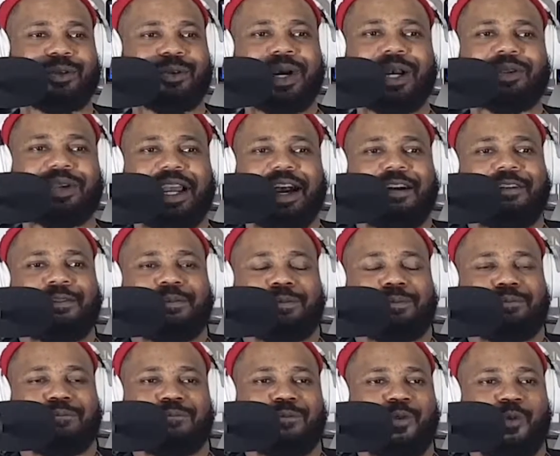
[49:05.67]
Why do you have
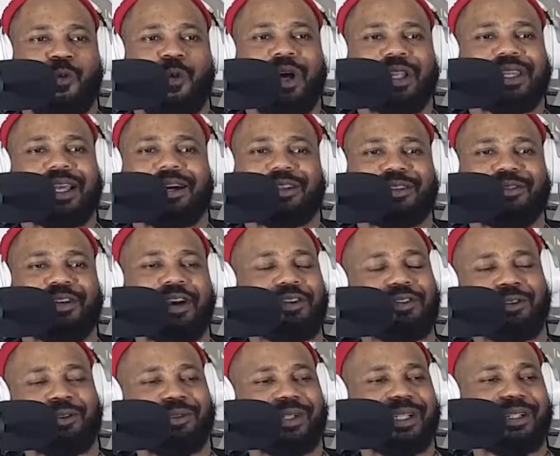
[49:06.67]

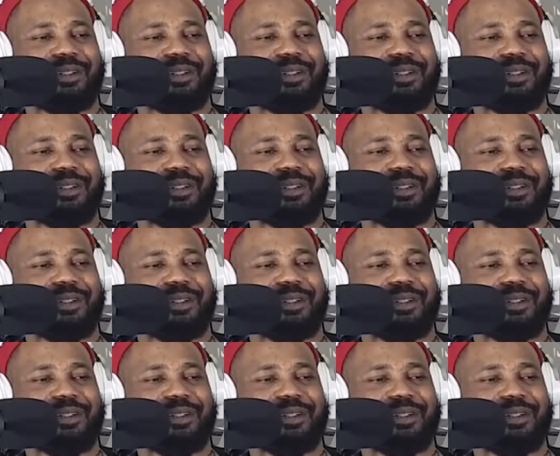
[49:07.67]
1,500?